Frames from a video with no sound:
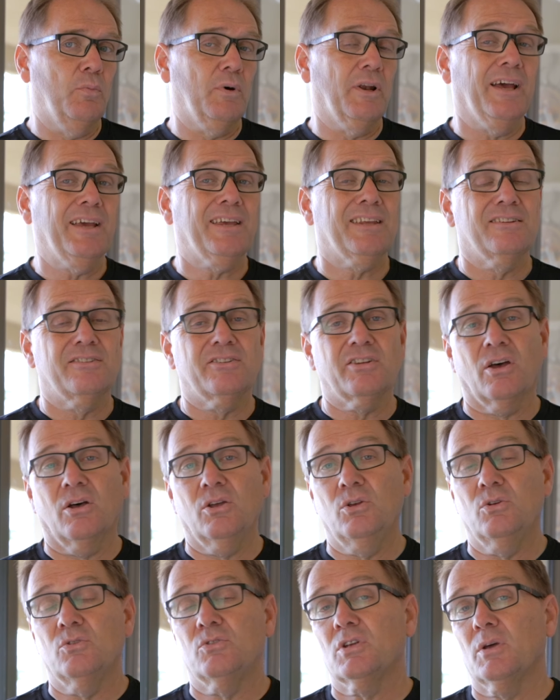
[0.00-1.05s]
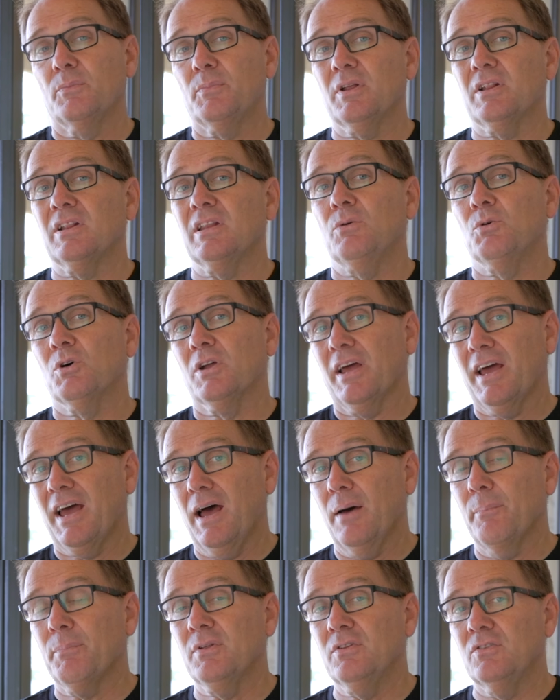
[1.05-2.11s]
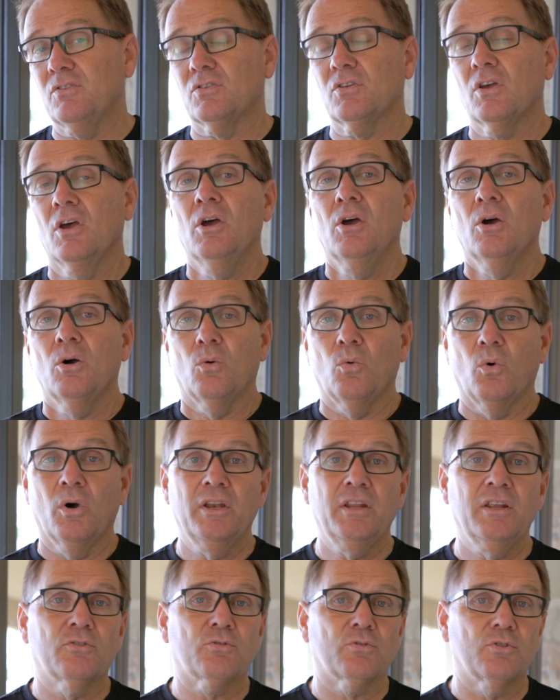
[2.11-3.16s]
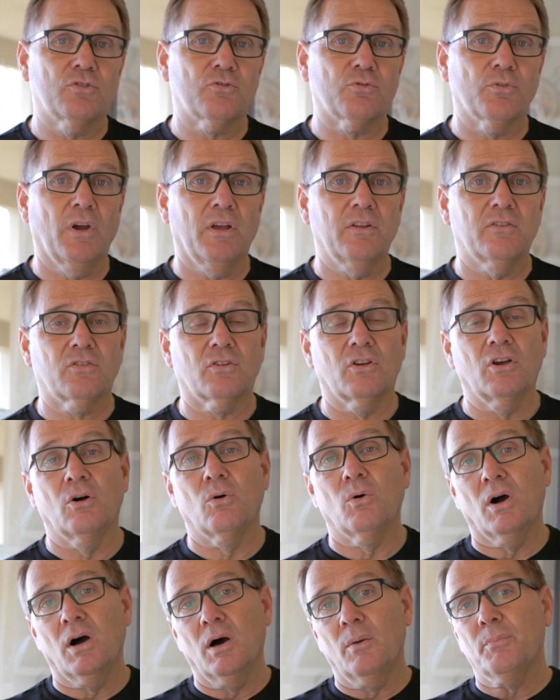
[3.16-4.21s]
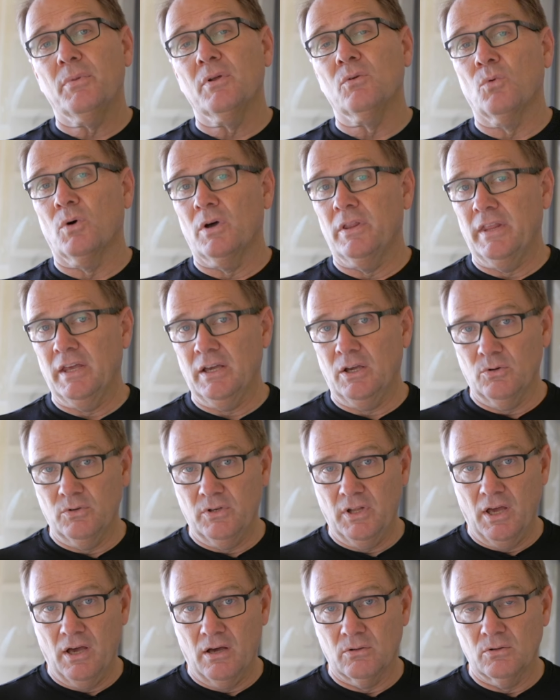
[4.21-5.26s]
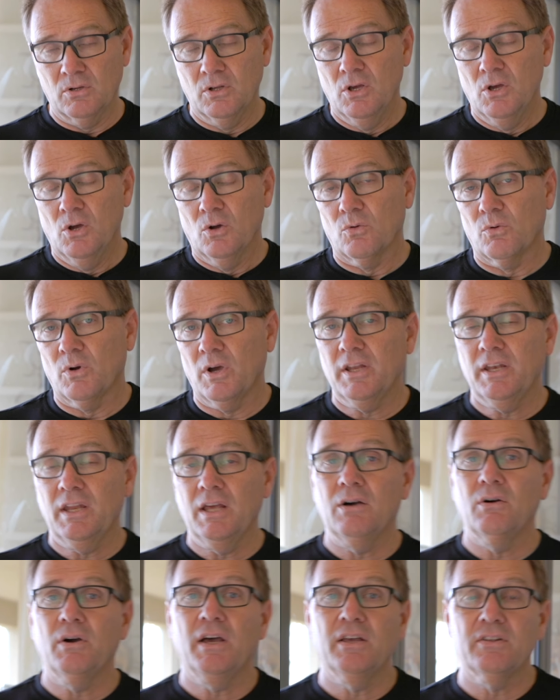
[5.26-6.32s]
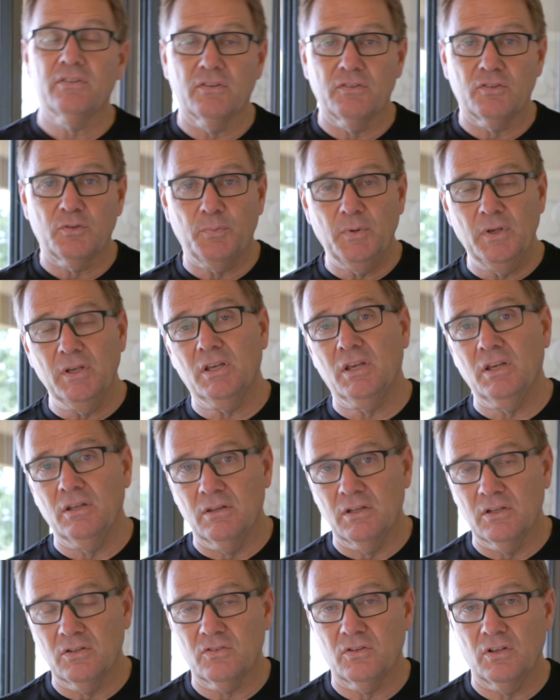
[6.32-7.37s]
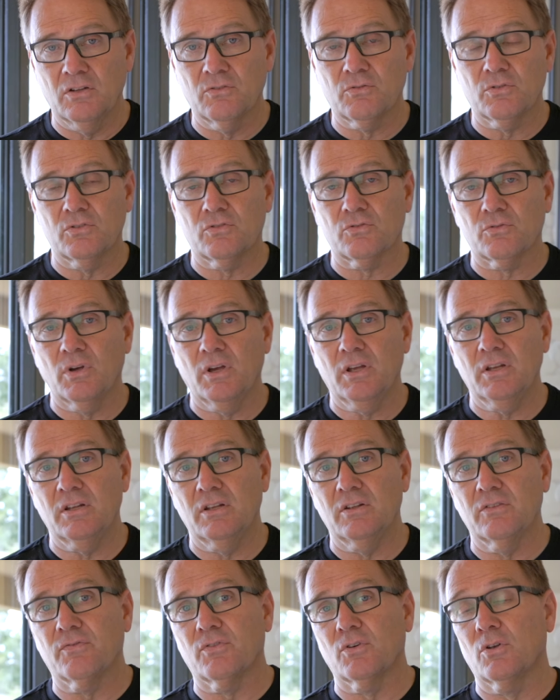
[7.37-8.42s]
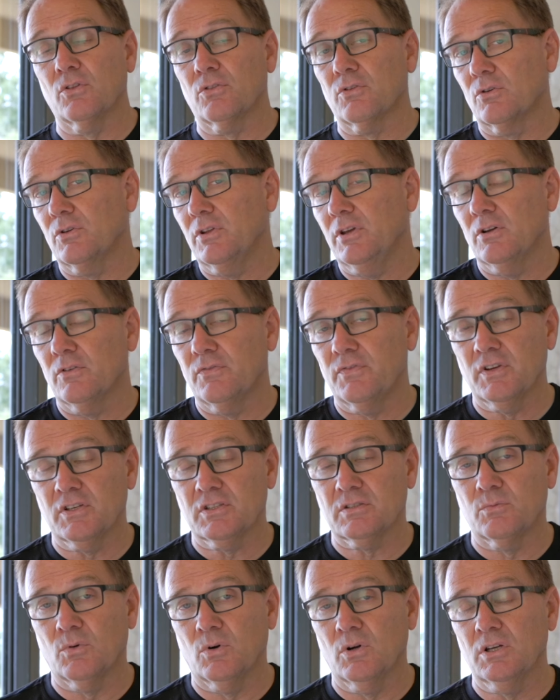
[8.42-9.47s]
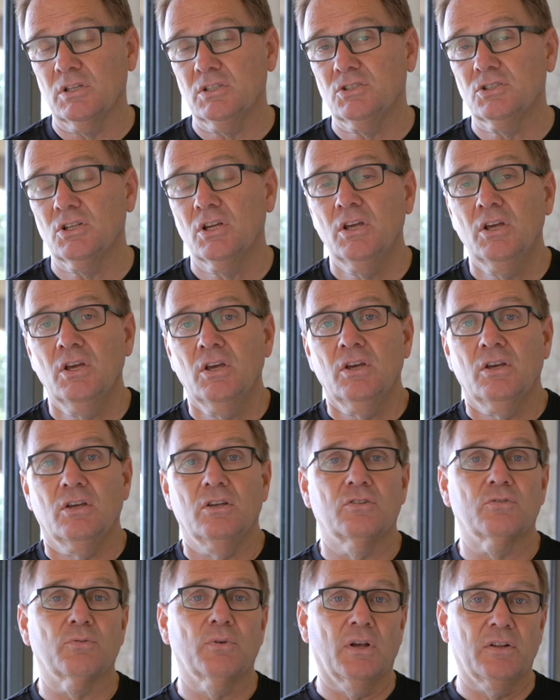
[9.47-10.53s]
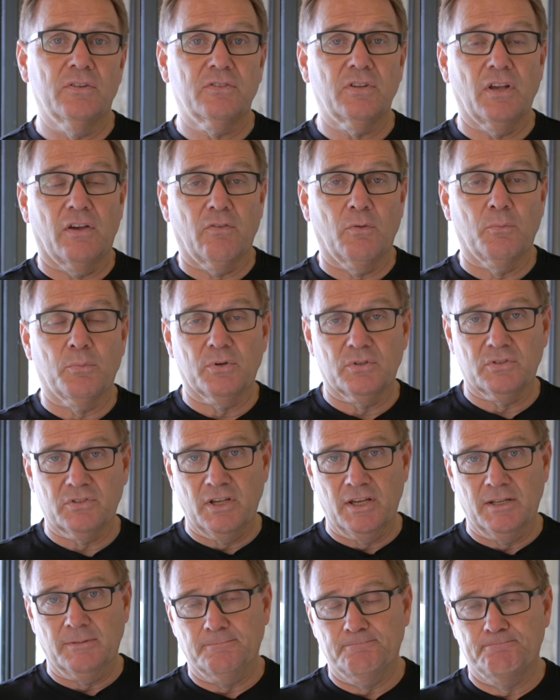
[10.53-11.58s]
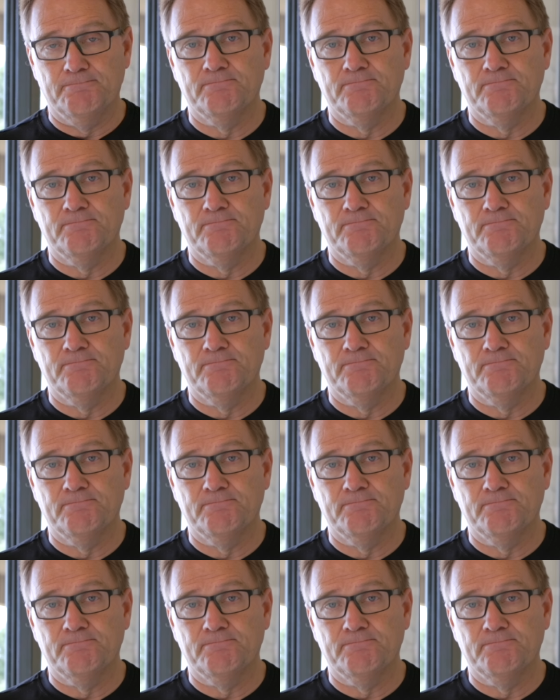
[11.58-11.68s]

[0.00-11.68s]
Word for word: But I can tell you typically what happens when interest rates go up and when they go down. Right now, as of speaking this, the interest rate for a 30 year fixed mortgage is around 7%.